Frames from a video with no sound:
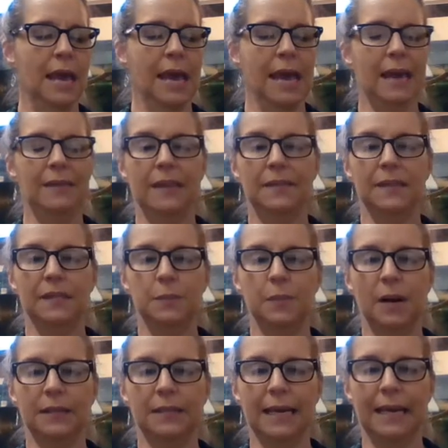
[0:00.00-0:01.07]
And then this
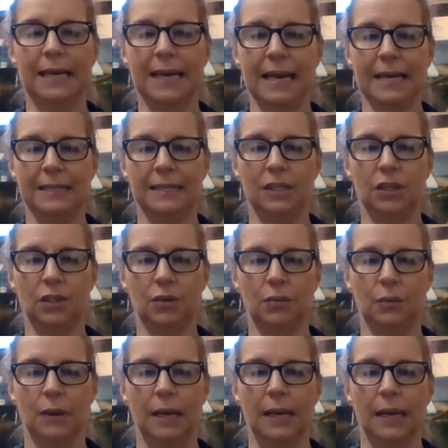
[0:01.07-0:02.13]
part that connects the
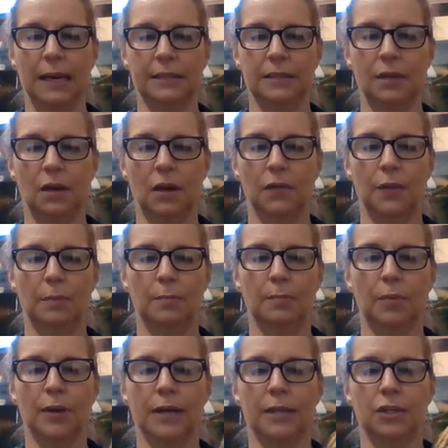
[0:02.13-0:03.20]
2 is called the
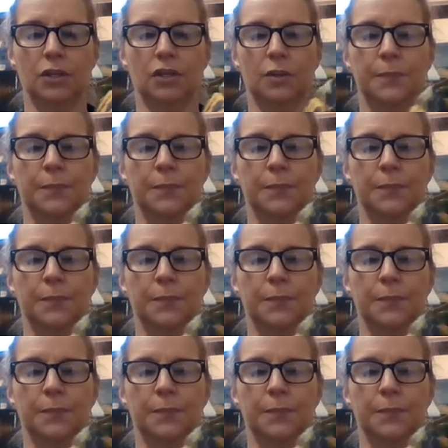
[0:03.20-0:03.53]
bridge.